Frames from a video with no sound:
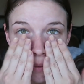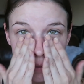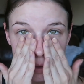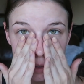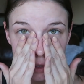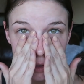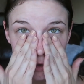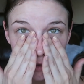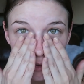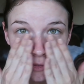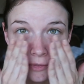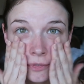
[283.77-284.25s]

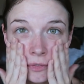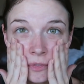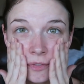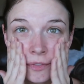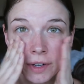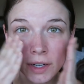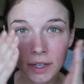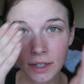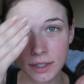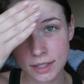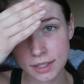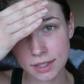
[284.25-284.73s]
When you
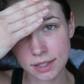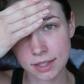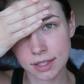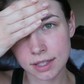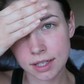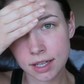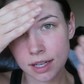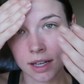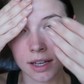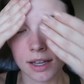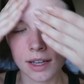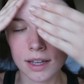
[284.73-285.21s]

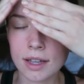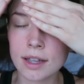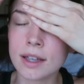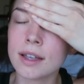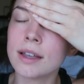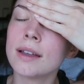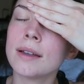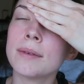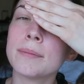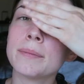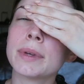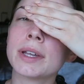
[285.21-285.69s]
first
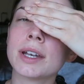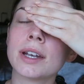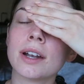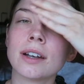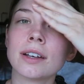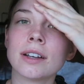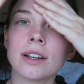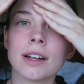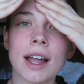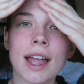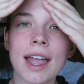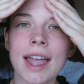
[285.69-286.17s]
put it
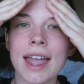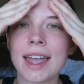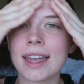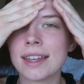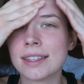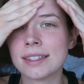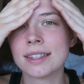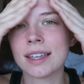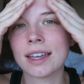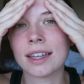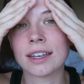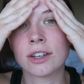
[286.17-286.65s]
on your
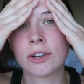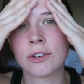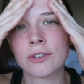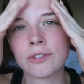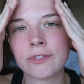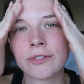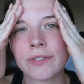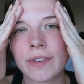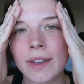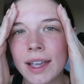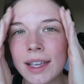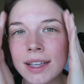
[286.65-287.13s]
hands and your
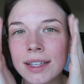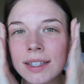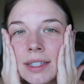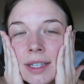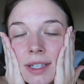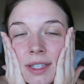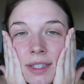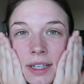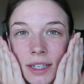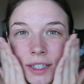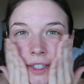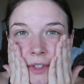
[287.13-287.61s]

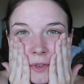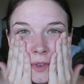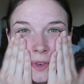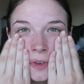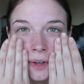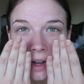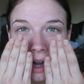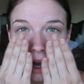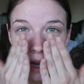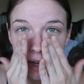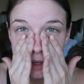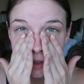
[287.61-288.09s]
face, it does
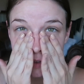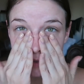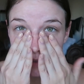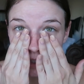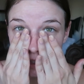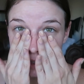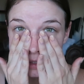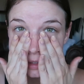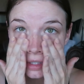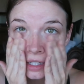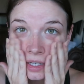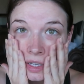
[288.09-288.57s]
feel kind of
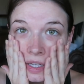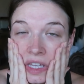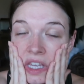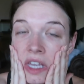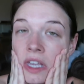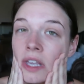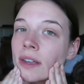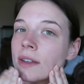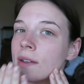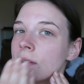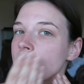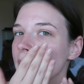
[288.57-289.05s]

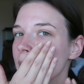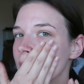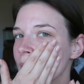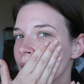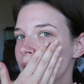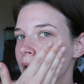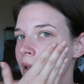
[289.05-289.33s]
sticky,